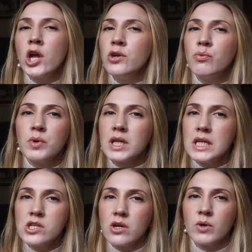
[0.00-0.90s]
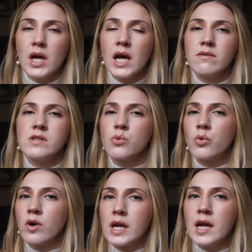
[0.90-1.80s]
you really don't have to
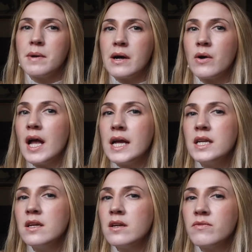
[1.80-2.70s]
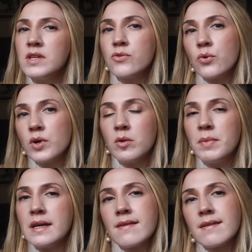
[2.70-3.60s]
worry about any of these
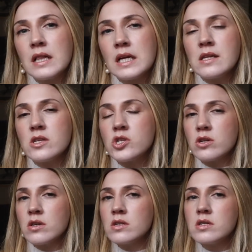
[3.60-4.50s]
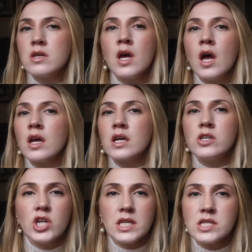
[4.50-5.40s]
oil-based cleansers
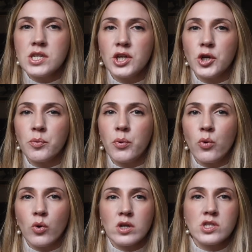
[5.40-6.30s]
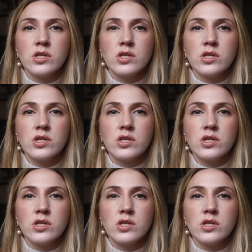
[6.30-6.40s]
congesting your pores.